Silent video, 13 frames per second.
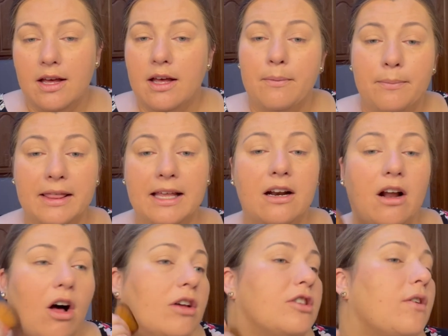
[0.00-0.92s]
but then it
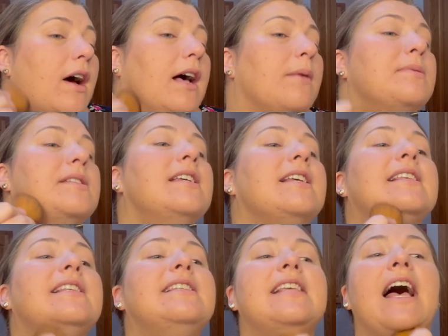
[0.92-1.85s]
also helps to
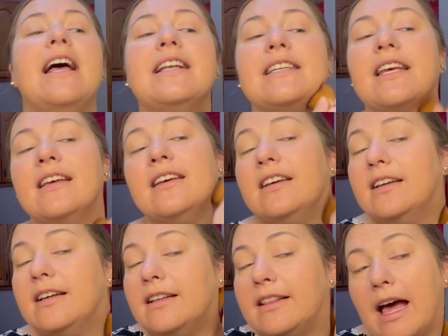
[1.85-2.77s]
set
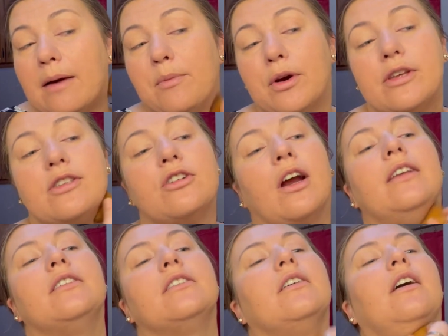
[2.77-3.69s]
that
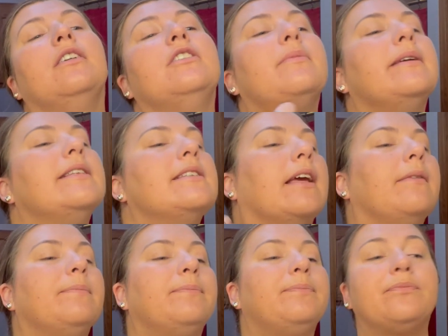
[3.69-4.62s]
moisturizer onto my
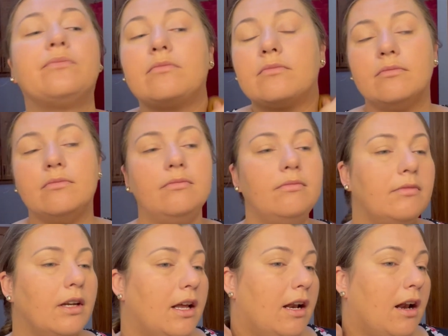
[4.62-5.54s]
skin.
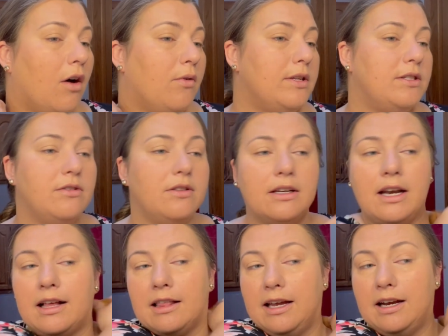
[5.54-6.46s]
And always do the
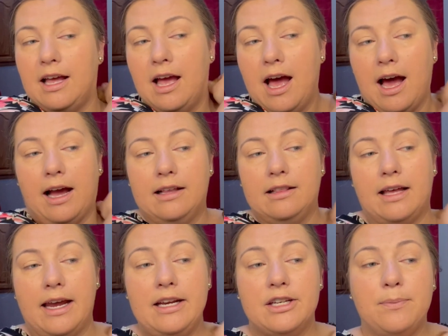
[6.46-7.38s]
neckline. I
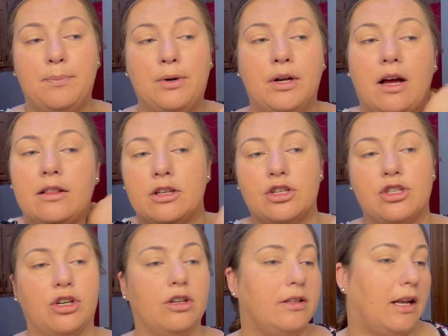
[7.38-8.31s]
like to put on the
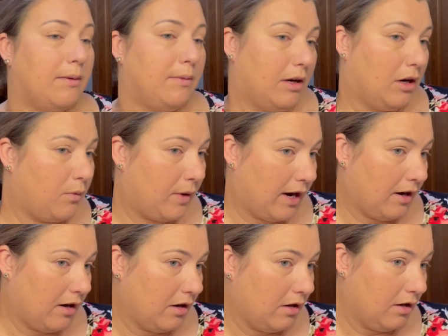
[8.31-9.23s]
shirt that I'm gonna
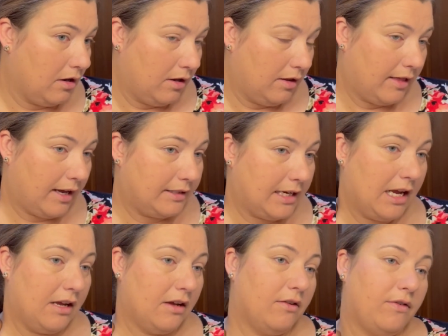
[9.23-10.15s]
wear that
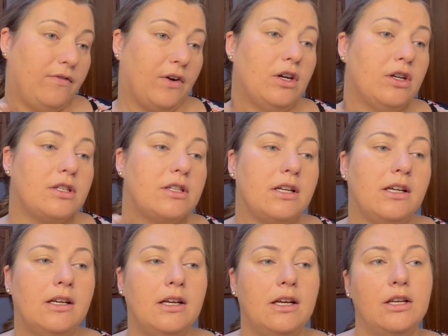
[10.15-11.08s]
day first
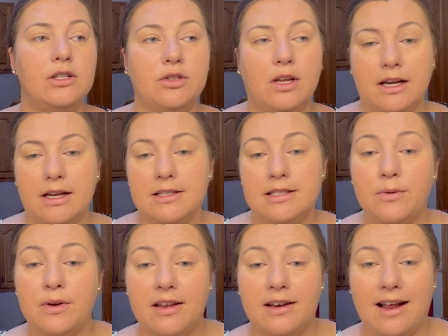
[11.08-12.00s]
so that I can see
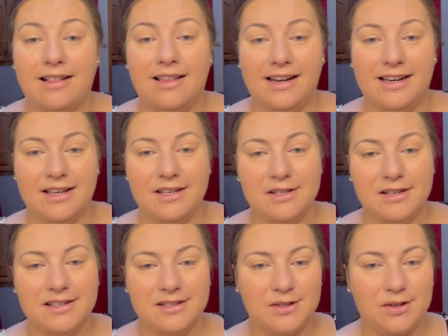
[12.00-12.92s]
where the neckline is,
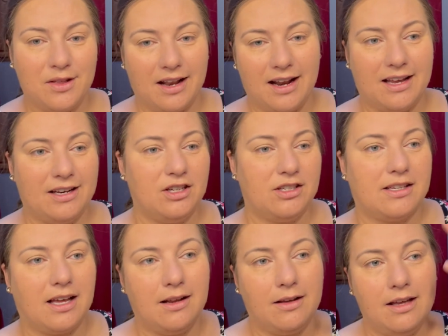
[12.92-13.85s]
so that I can just
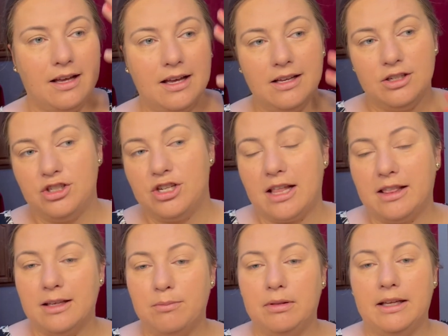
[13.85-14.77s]
kind of
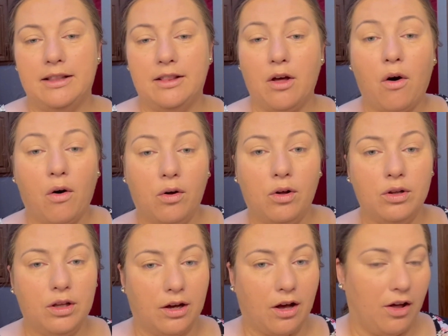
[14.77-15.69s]
gently blend the whole
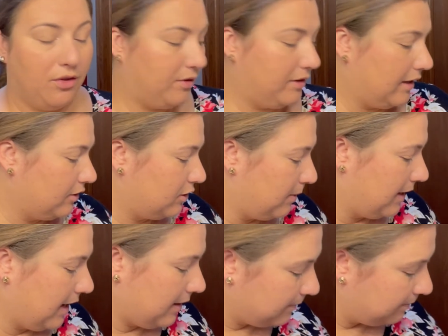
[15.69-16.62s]
look all the way down to my neck.